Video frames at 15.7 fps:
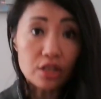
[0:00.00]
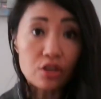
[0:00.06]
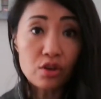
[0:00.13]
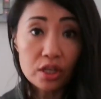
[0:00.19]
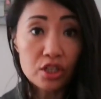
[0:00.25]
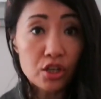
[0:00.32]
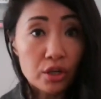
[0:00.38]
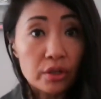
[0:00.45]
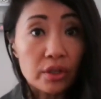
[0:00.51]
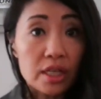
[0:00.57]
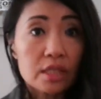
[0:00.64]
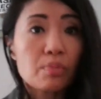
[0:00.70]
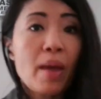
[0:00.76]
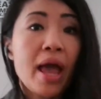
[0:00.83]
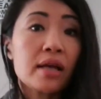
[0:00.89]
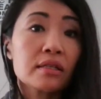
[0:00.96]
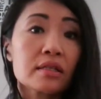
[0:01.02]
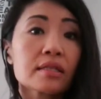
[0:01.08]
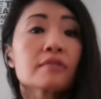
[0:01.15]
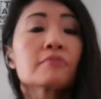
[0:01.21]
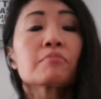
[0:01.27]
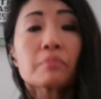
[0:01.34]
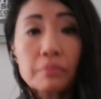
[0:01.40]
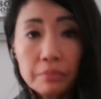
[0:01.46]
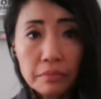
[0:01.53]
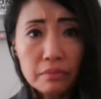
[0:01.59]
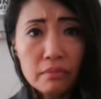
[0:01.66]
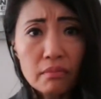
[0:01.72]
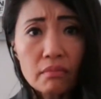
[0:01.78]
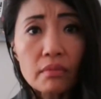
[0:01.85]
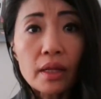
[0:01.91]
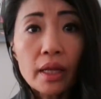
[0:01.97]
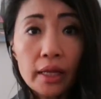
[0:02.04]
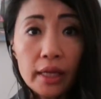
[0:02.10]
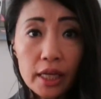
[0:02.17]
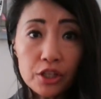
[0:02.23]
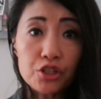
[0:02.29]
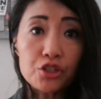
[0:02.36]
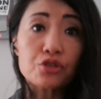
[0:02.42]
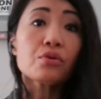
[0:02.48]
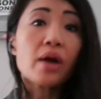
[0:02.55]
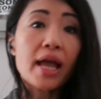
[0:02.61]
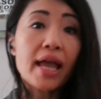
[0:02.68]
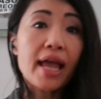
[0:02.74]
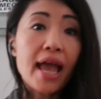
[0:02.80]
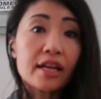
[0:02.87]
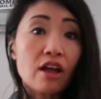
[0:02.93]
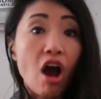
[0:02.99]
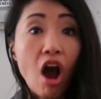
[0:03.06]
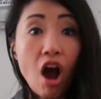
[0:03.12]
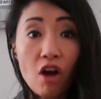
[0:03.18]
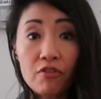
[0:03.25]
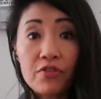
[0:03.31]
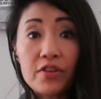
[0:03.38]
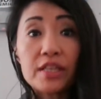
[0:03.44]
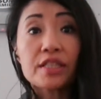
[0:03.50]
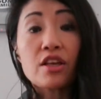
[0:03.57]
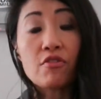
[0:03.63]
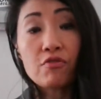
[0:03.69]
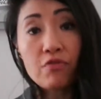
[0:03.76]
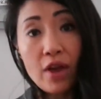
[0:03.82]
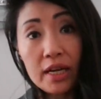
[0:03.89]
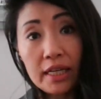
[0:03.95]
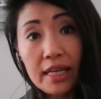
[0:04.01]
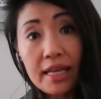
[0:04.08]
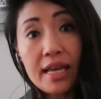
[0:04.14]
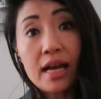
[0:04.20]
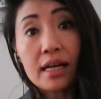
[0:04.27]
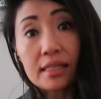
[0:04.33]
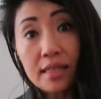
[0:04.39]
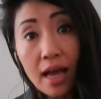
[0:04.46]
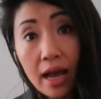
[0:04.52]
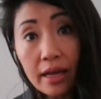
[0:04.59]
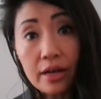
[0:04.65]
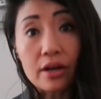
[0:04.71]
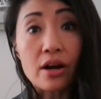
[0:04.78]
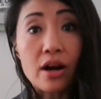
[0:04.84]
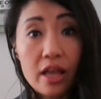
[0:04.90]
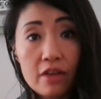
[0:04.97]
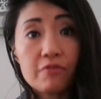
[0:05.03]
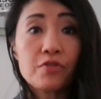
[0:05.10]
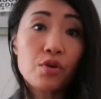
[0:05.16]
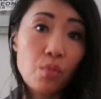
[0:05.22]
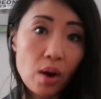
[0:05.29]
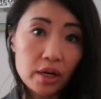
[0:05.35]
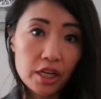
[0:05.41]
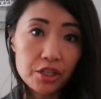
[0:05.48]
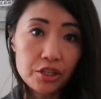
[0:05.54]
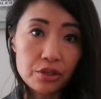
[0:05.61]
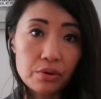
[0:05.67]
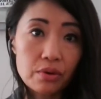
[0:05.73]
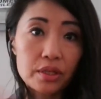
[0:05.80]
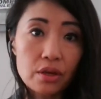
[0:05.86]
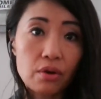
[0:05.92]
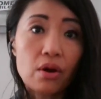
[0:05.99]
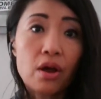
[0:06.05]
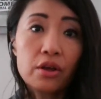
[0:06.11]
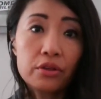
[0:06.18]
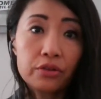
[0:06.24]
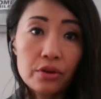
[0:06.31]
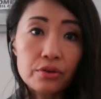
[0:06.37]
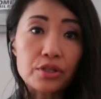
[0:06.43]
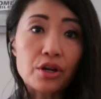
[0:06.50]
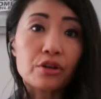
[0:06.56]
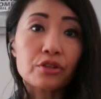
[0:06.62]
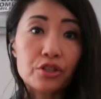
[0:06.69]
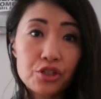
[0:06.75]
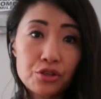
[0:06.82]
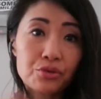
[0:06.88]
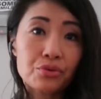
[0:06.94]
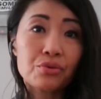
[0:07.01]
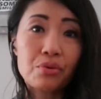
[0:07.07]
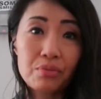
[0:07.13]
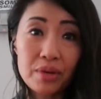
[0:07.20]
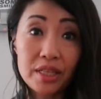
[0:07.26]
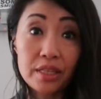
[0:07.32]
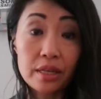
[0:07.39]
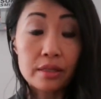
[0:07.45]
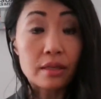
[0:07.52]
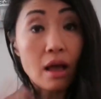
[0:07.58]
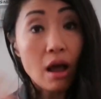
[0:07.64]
You can turn these pants into an office-friendly attire if you wanted to. So those are the two reasons.